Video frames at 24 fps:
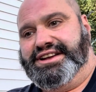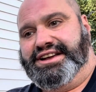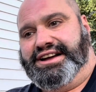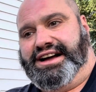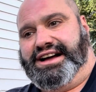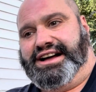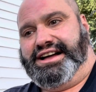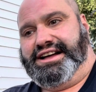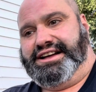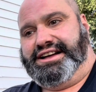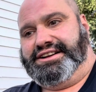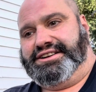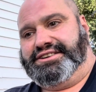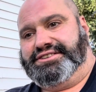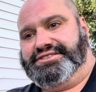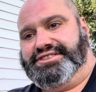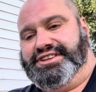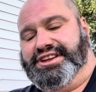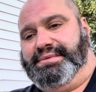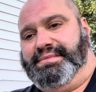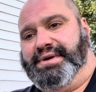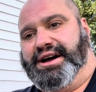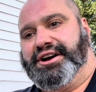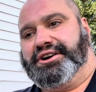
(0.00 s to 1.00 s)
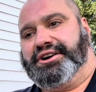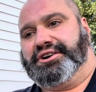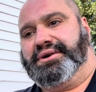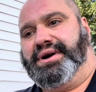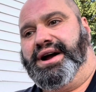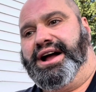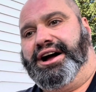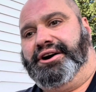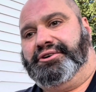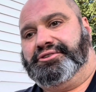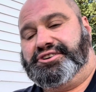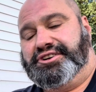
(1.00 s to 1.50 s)

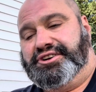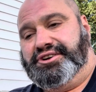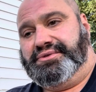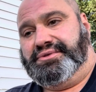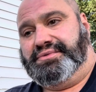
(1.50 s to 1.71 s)
ground.